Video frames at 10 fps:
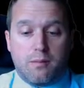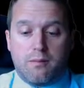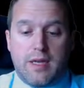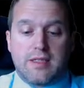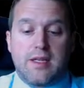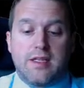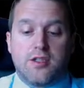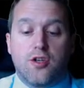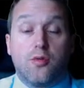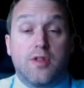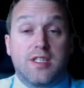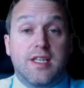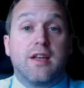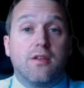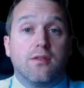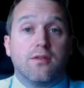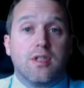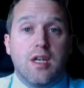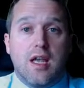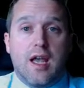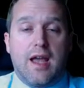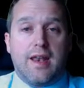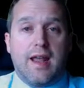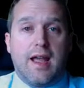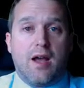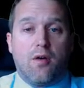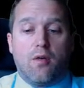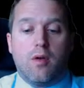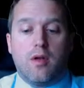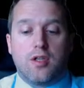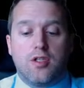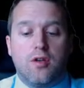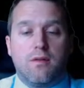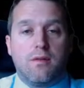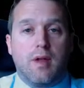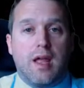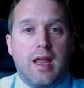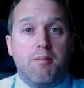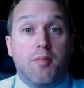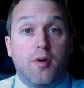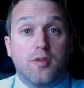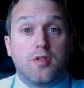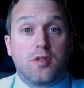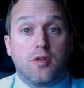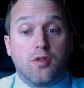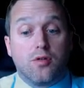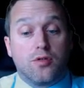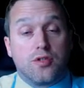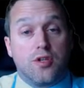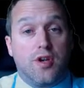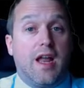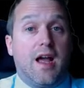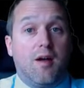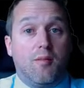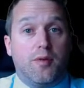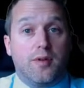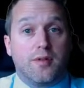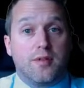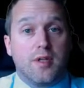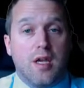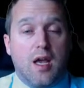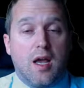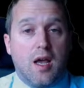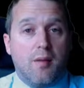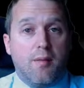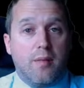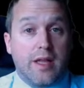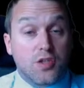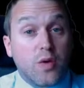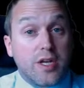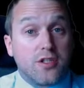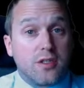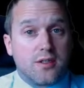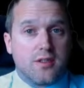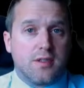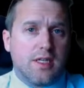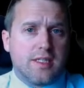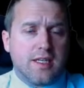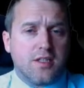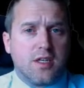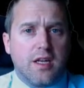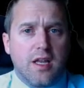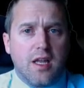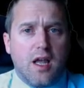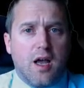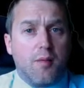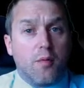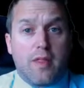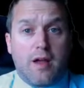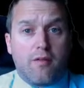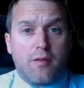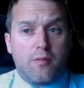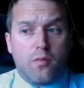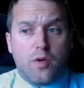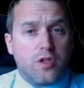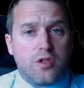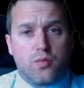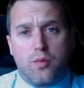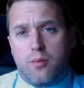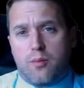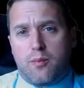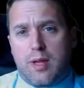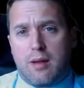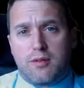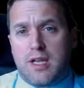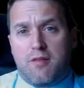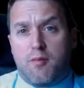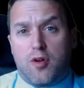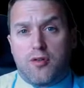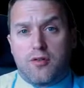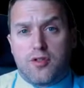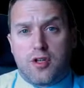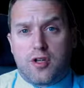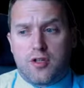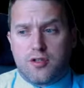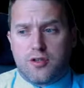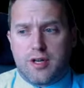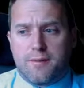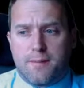basically is to do with the signals and how certain inputs can cause certain outputs. Um, they're switches essentially, uh, but without them we just wouldn't be able to have modern circuitry.